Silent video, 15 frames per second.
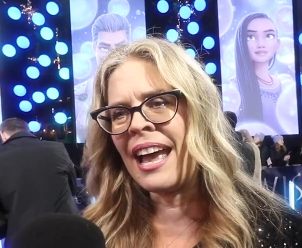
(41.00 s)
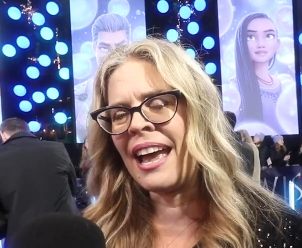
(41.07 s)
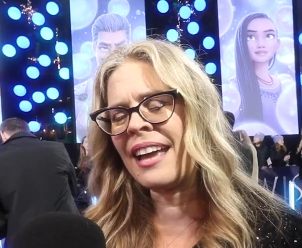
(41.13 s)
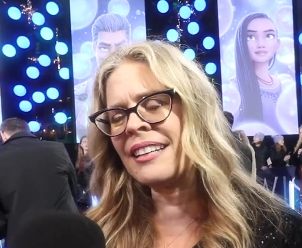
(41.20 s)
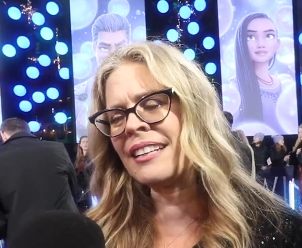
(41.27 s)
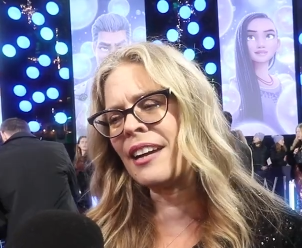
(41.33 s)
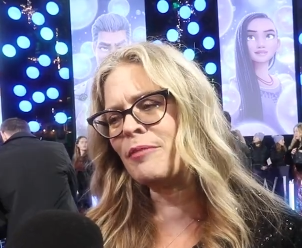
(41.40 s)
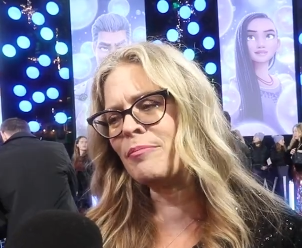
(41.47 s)

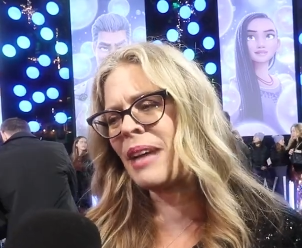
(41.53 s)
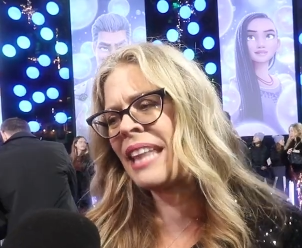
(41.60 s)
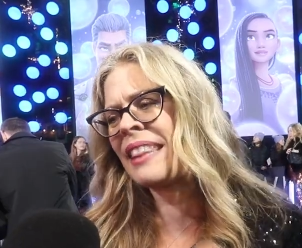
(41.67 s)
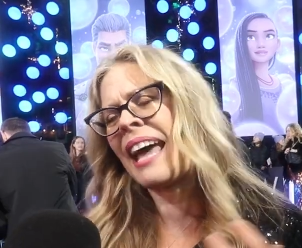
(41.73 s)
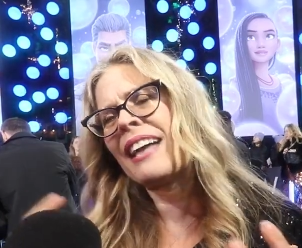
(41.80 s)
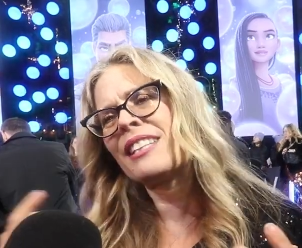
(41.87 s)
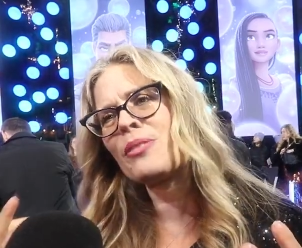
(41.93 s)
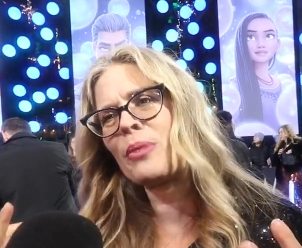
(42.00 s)
Speaker 1: And, um,
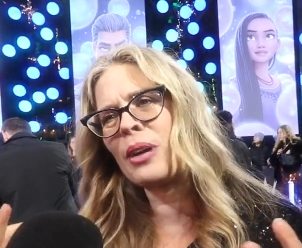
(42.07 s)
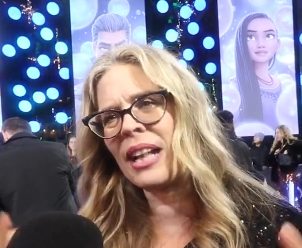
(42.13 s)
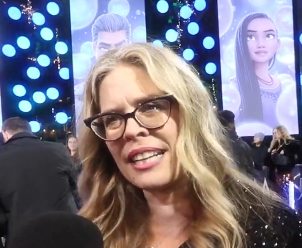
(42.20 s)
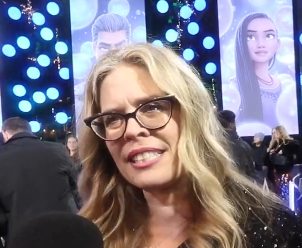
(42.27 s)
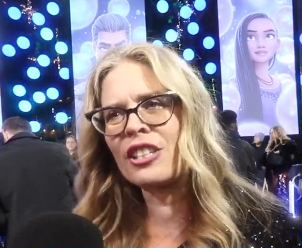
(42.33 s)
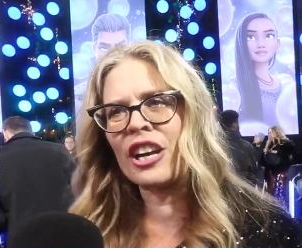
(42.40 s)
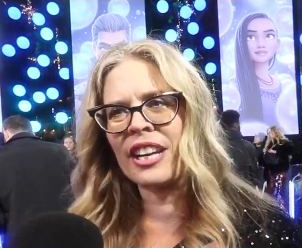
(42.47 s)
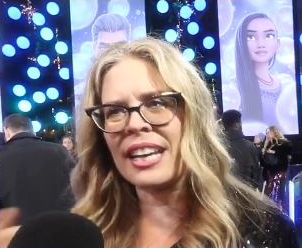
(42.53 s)
and that's where
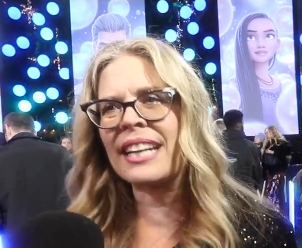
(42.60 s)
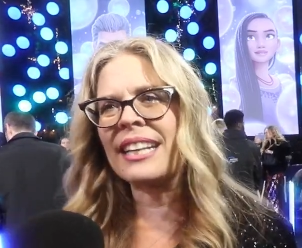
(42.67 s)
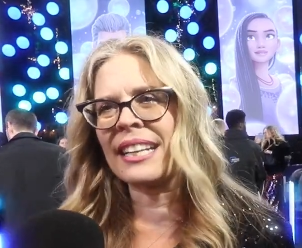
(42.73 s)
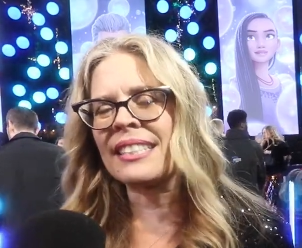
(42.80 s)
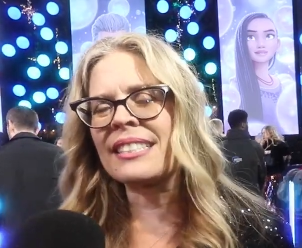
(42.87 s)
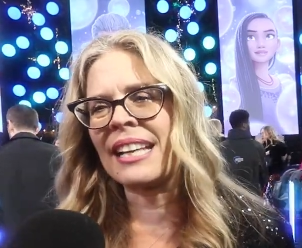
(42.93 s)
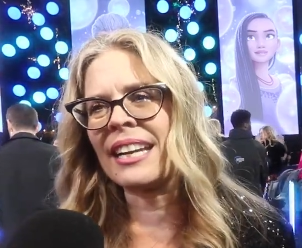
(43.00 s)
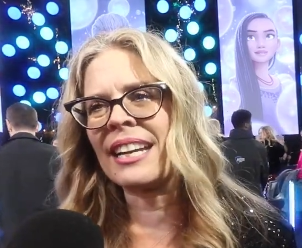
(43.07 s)
I started getting
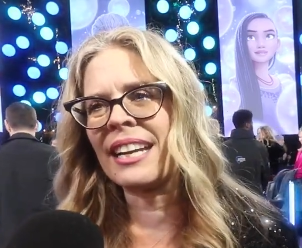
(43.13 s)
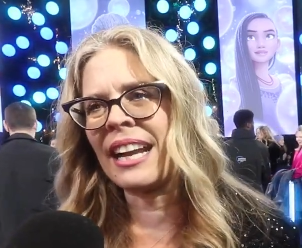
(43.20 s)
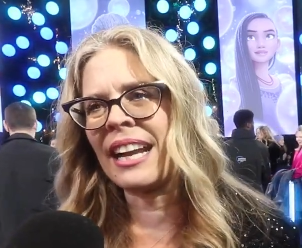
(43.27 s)
excited,